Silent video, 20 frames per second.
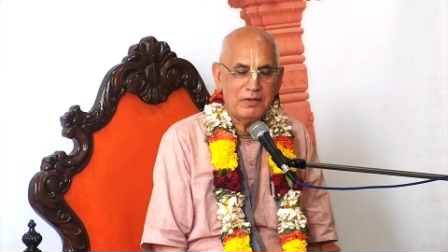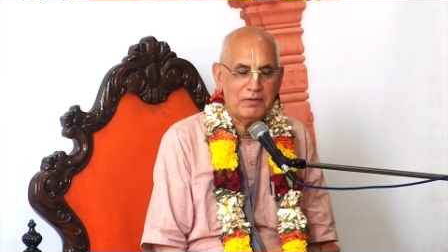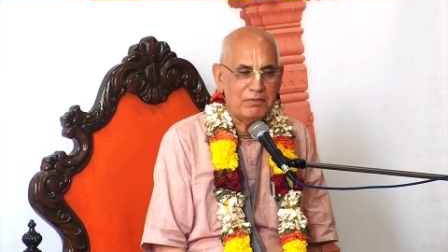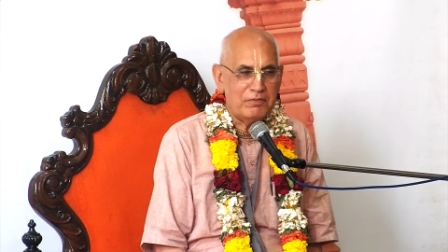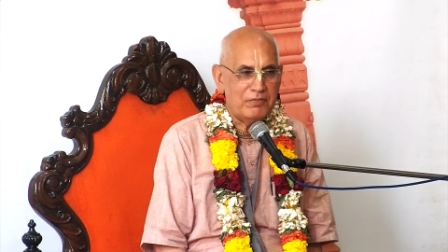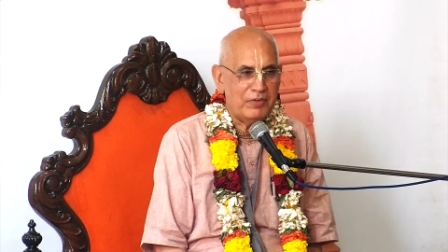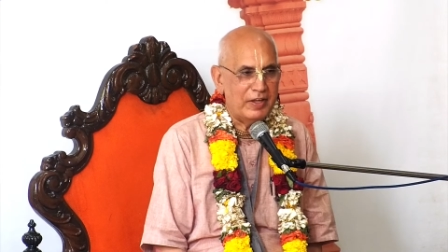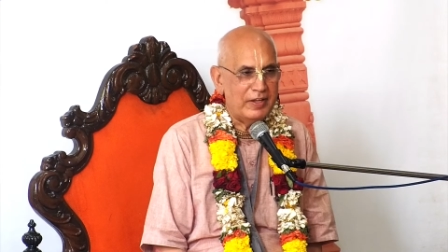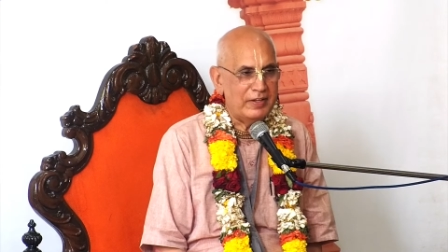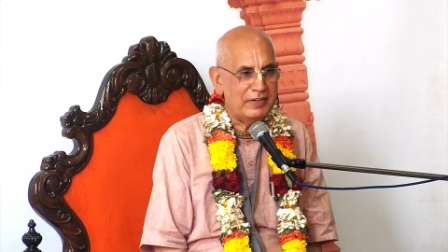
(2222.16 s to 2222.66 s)

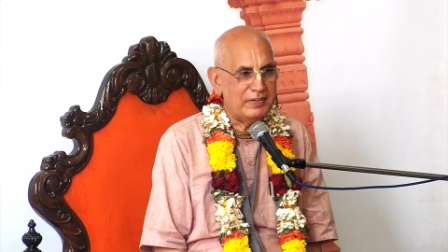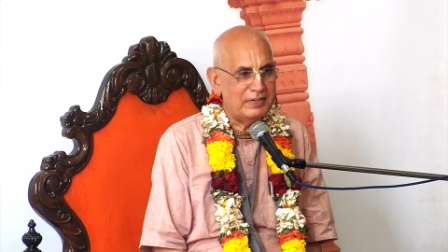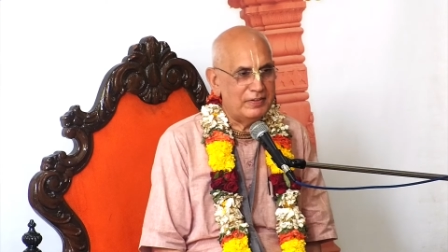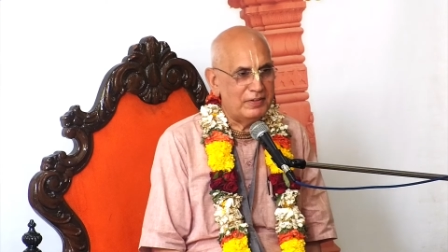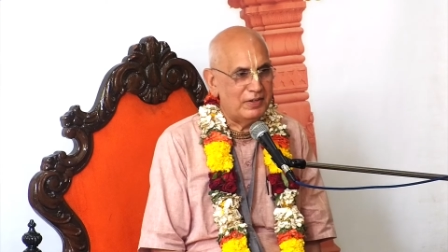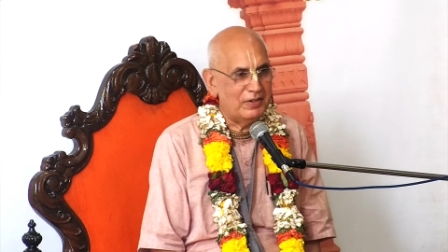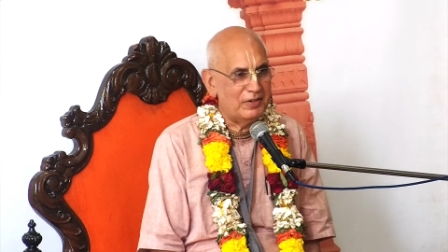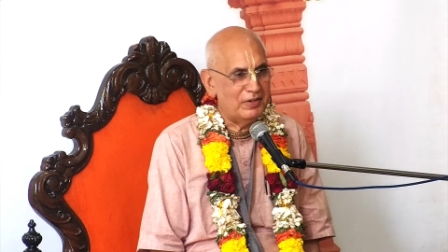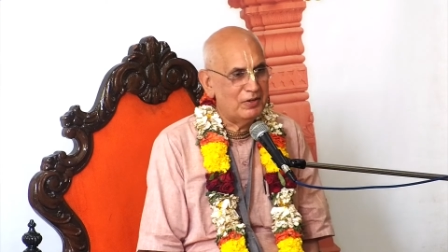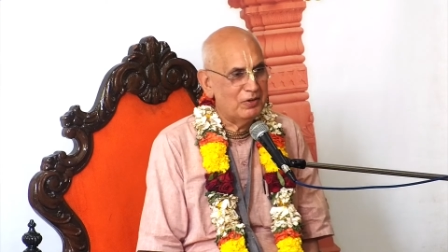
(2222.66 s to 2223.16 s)
with
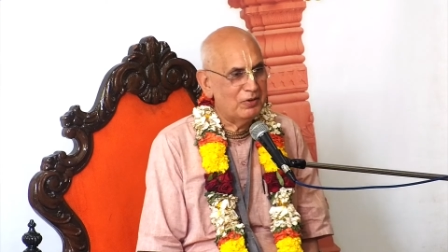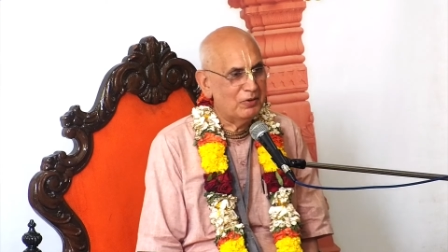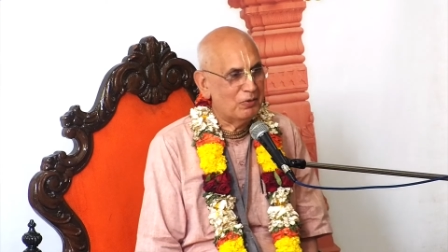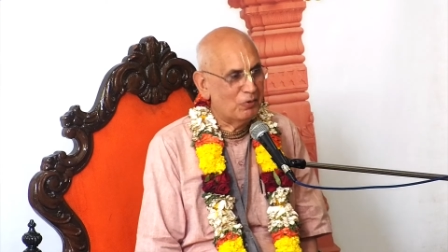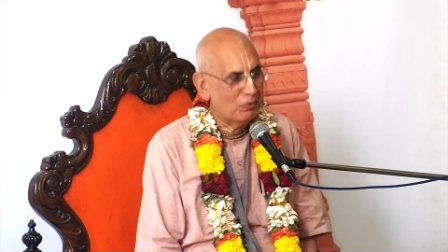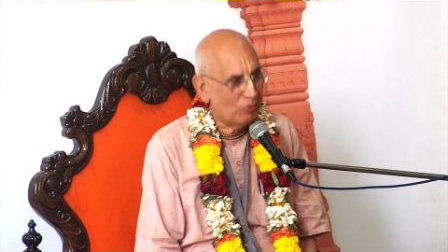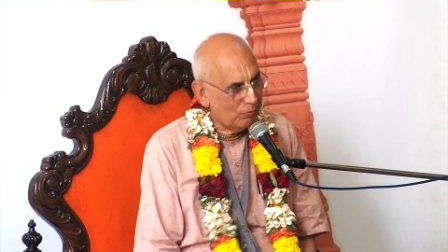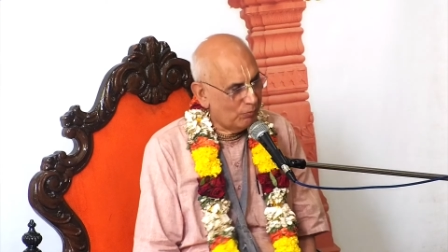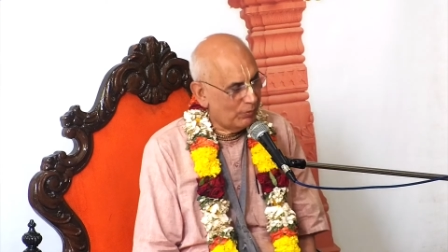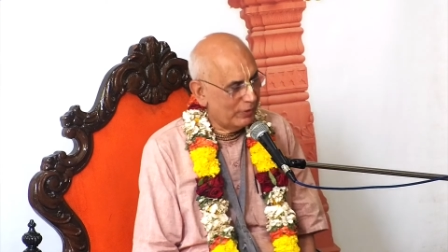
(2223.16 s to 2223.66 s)

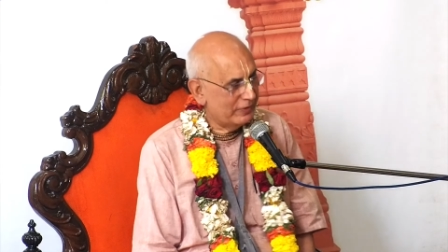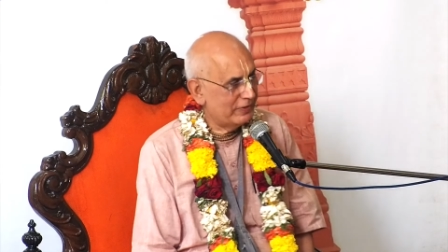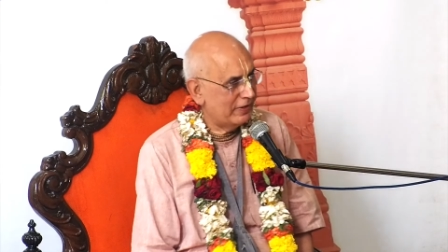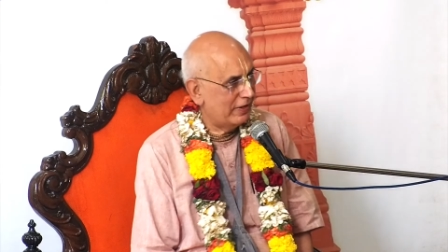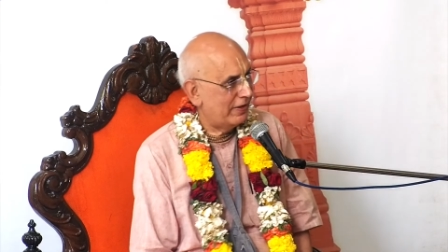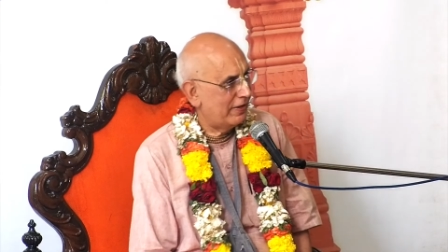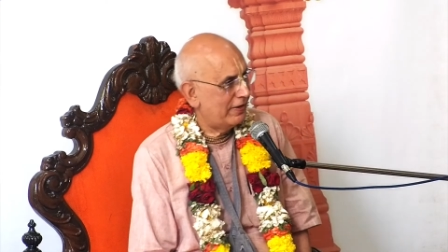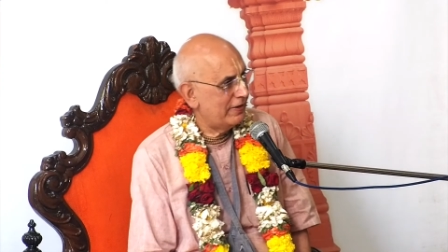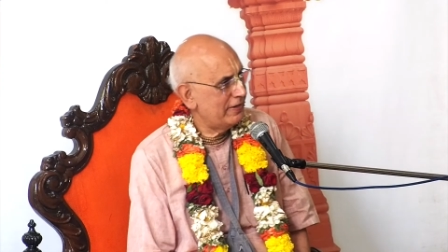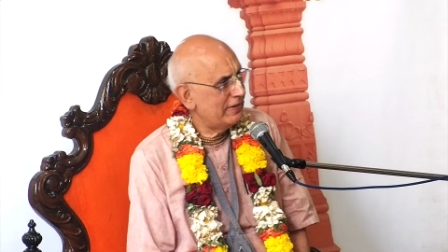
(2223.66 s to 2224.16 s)

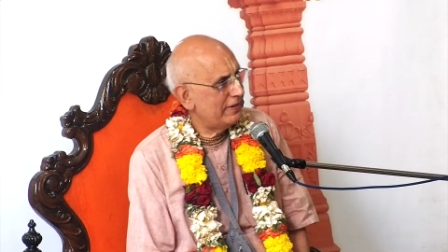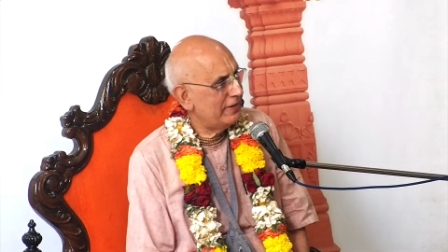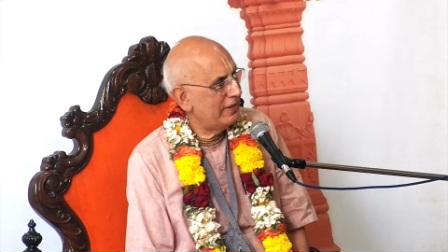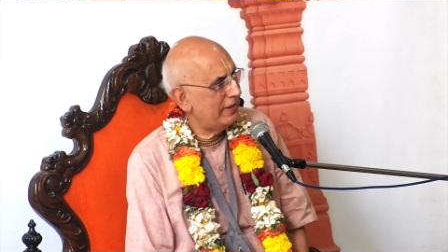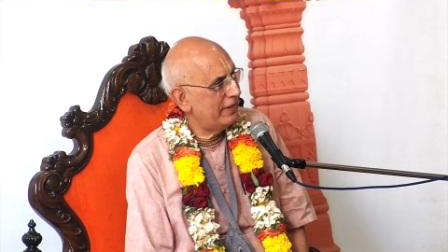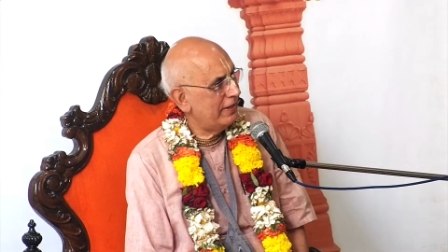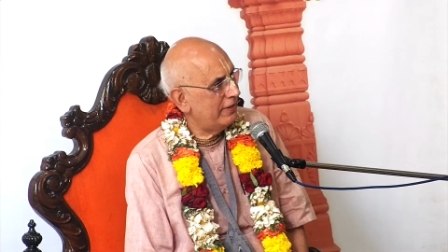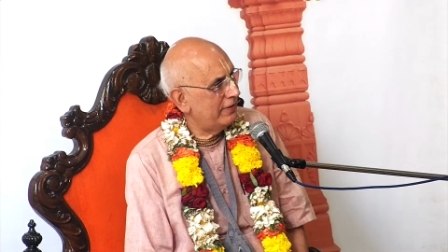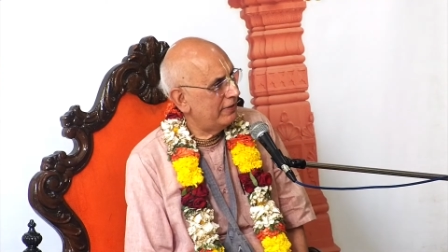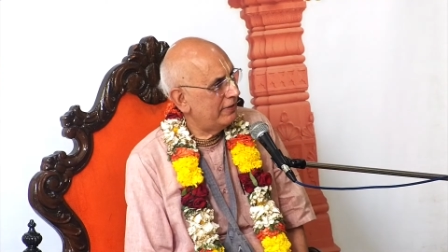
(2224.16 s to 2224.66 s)
Govardhan
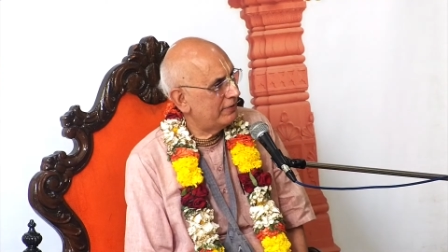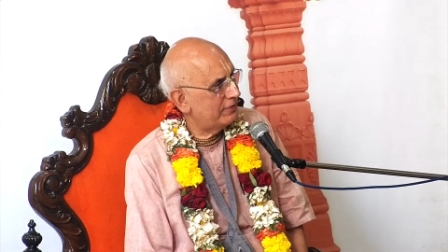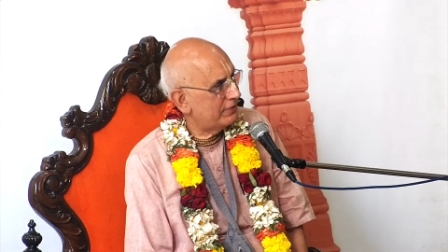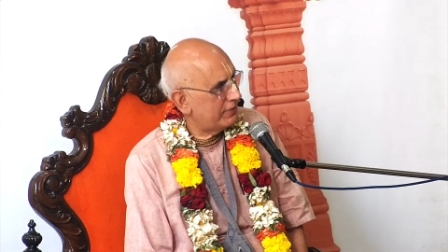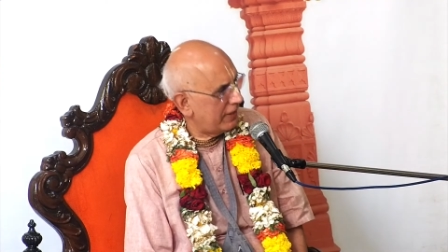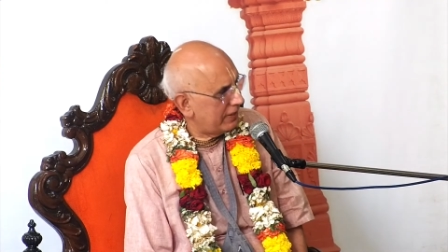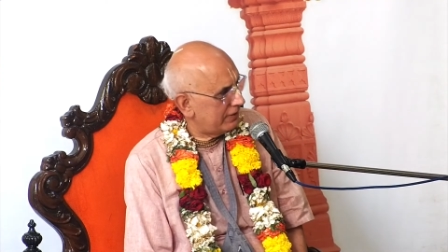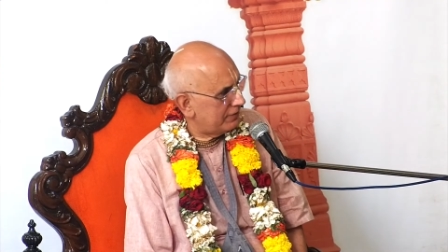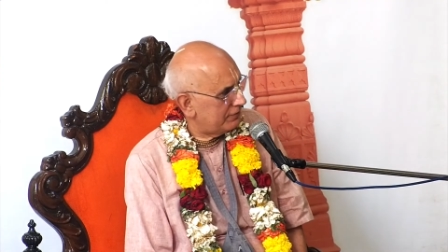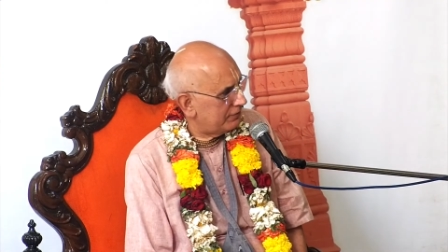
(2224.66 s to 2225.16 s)
in the
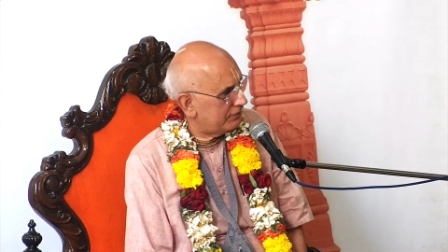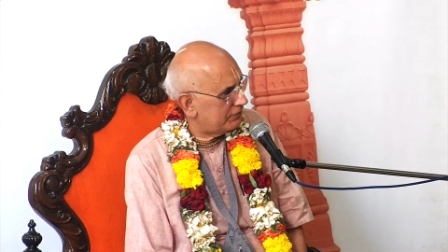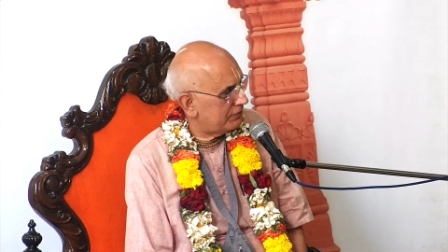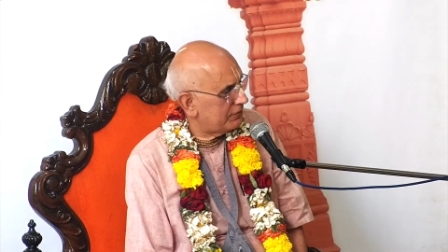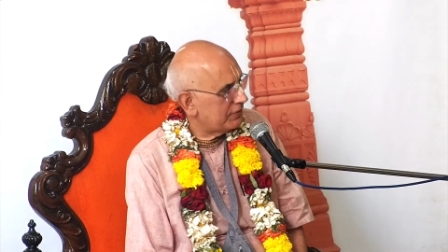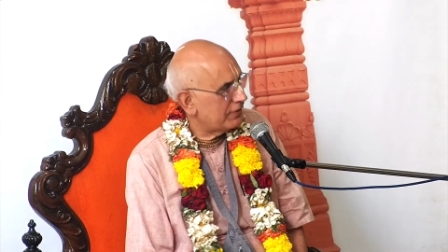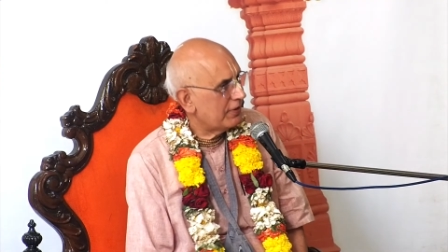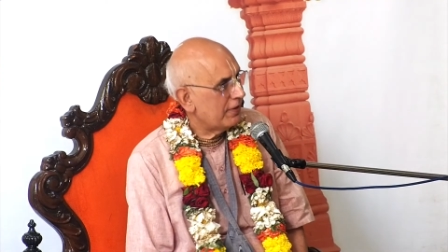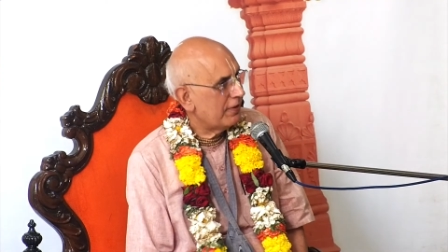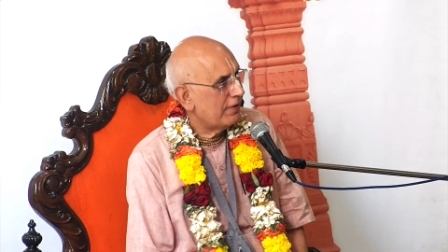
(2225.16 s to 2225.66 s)
sense